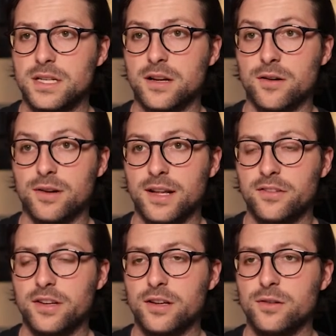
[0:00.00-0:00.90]
Now
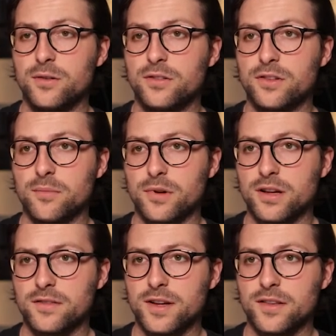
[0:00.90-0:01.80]
let's include some
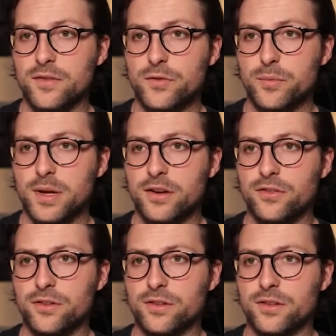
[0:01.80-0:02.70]
contact
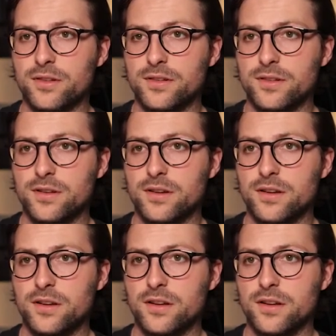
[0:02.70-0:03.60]
information.
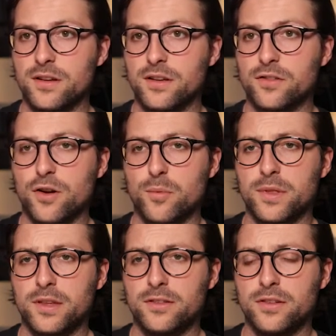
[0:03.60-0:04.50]
Start
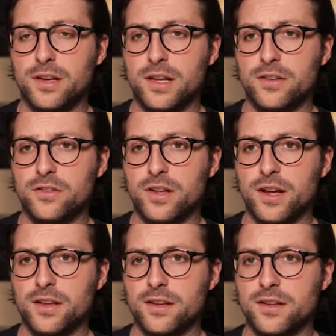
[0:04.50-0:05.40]
with the city and
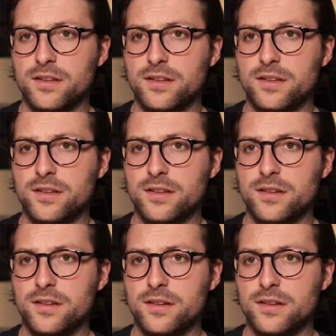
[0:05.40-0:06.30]
state,
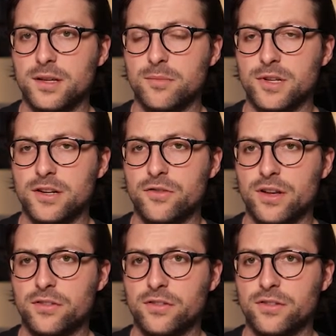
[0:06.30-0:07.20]
email
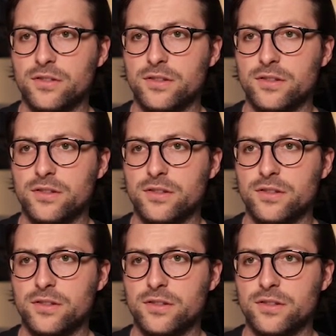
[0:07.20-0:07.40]
address,